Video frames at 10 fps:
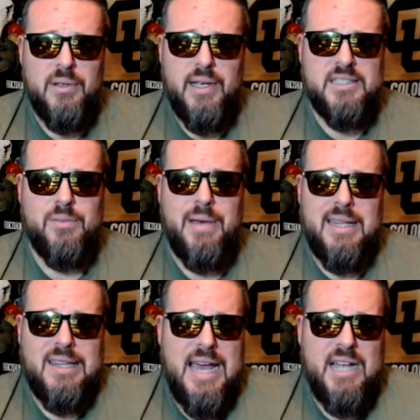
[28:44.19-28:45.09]
It's
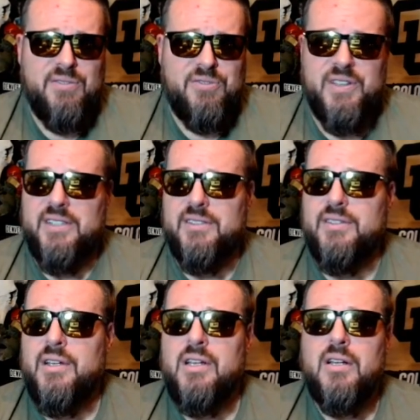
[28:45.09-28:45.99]
about life
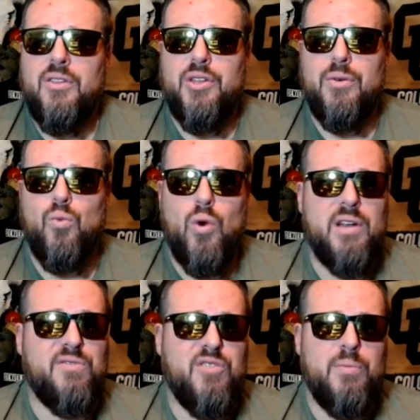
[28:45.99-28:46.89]
and
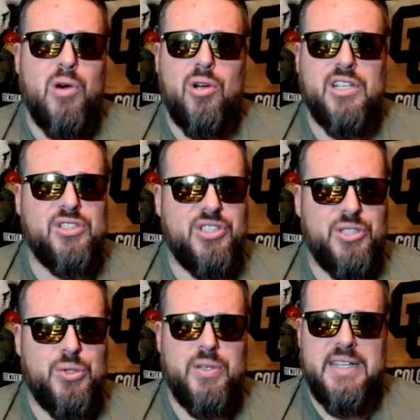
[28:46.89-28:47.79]
what football can
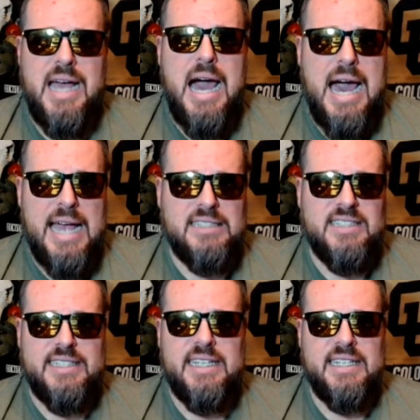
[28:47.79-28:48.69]
do and the eyes
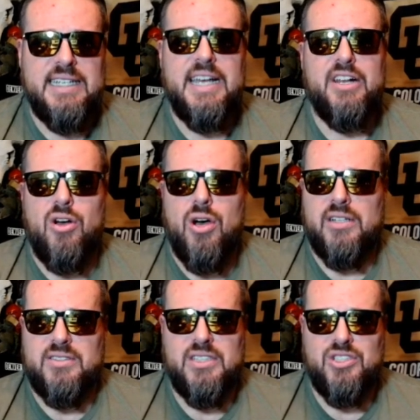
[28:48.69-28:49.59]
it can get
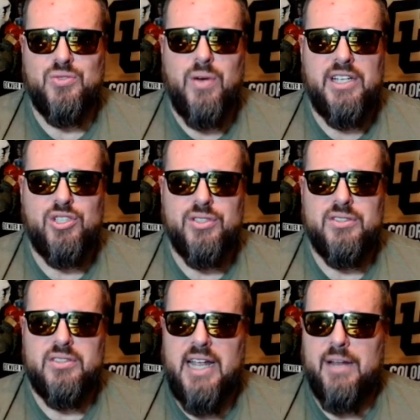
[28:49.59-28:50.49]
on
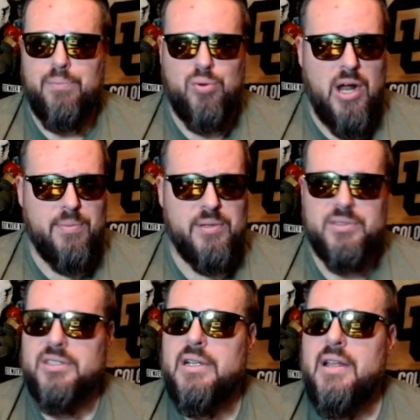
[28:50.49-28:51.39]
situations and
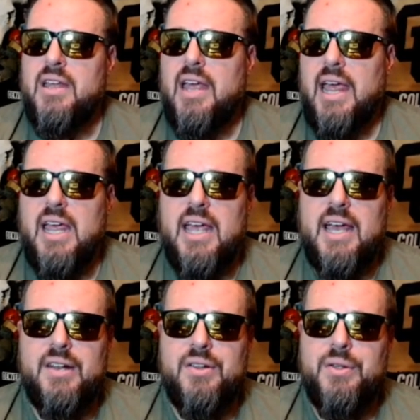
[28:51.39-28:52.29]
problems.
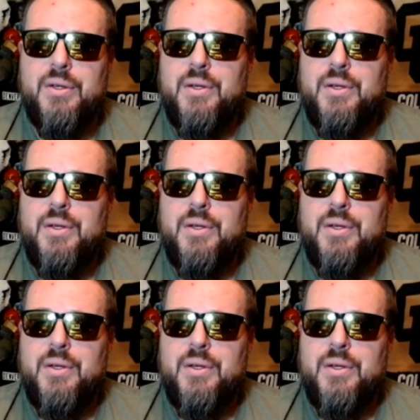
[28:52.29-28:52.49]
And,